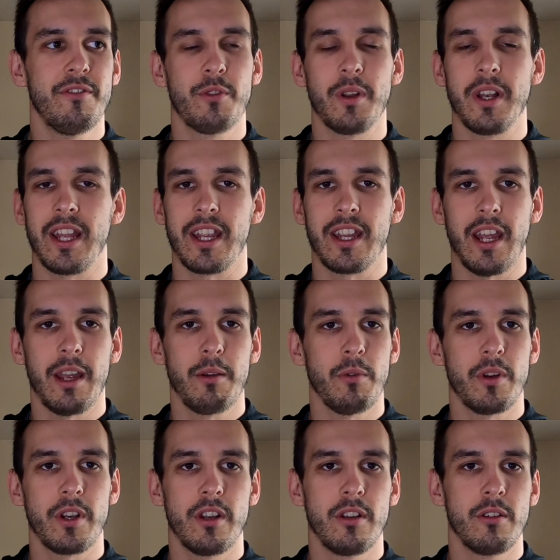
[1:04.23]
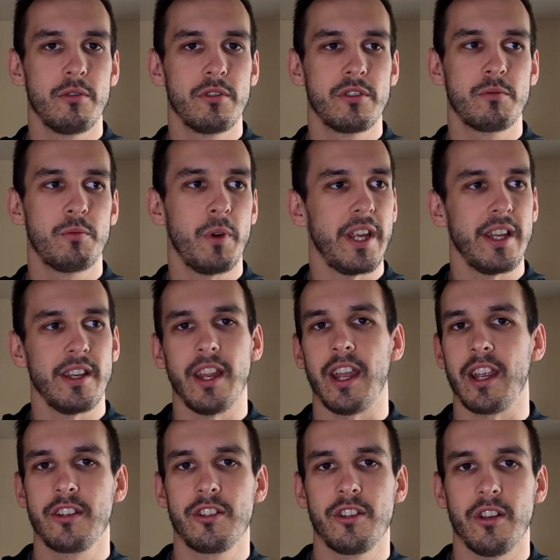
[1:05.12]
we're like, I want to lose weight
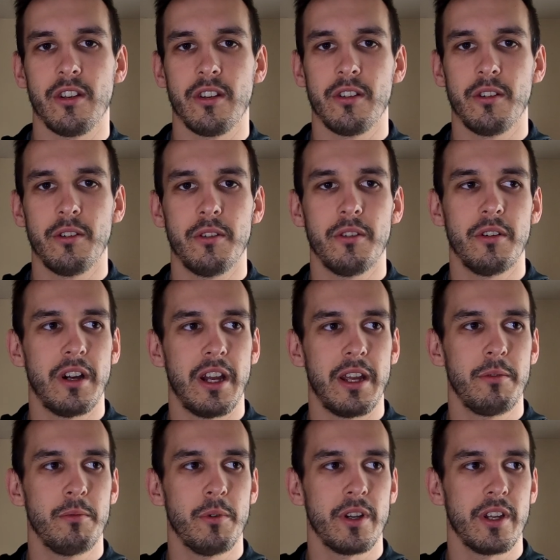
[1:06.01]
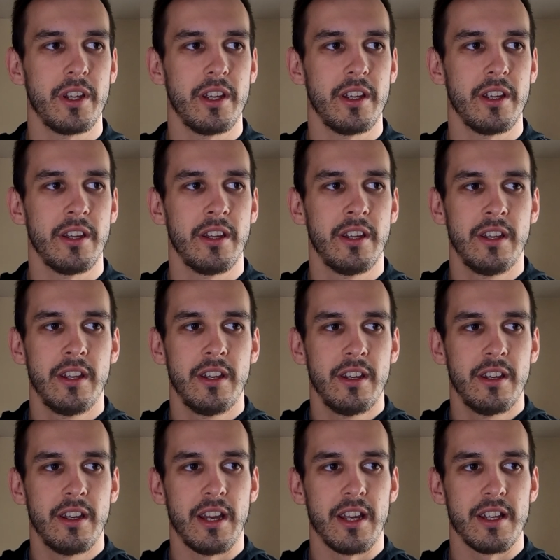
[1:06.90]
next year, or I want
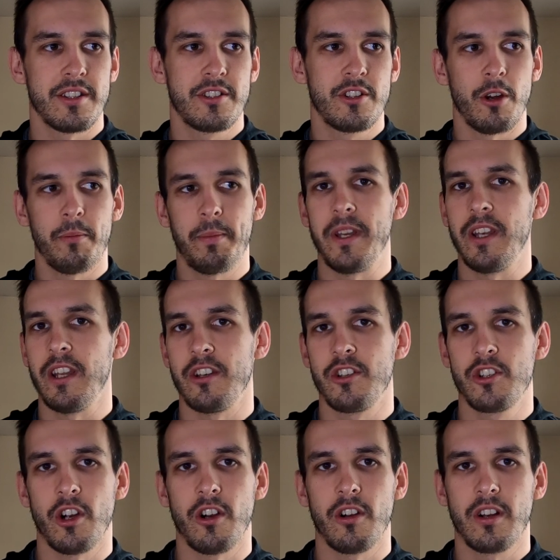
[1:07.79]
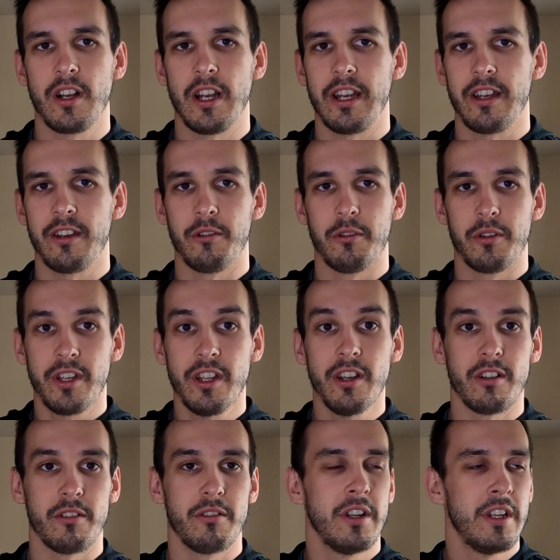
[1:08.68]
to stop eating chocolate, or, you
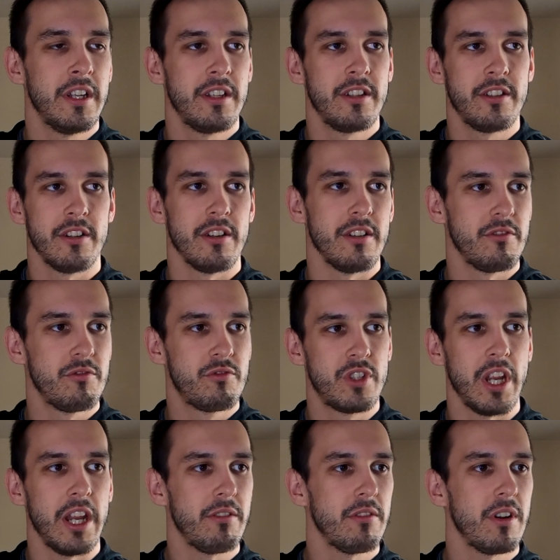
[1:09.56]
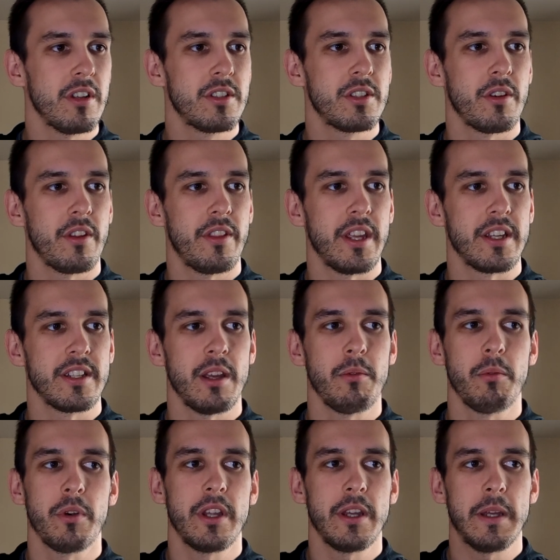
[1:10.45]
know, general sort of things. I
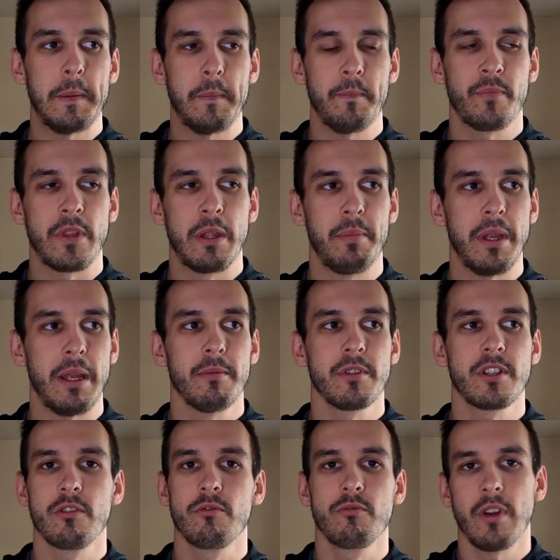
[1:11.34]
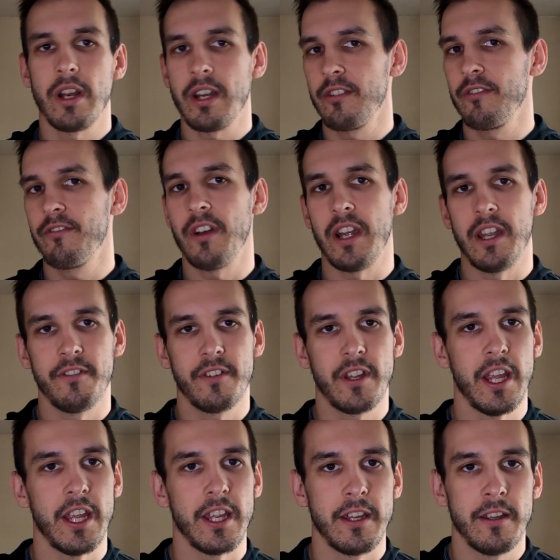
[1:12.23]
want to be able to run
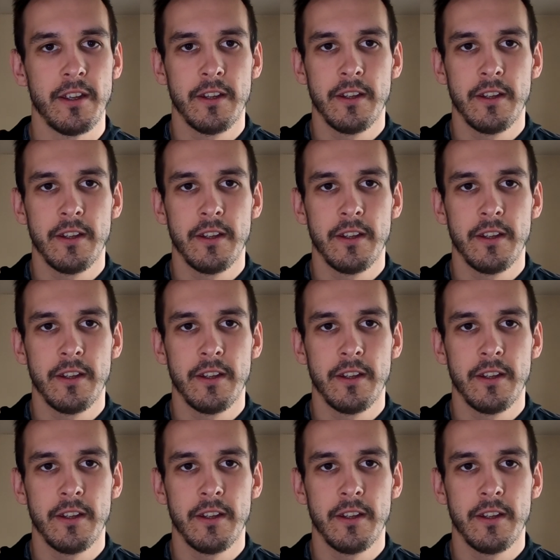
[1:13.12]
5K.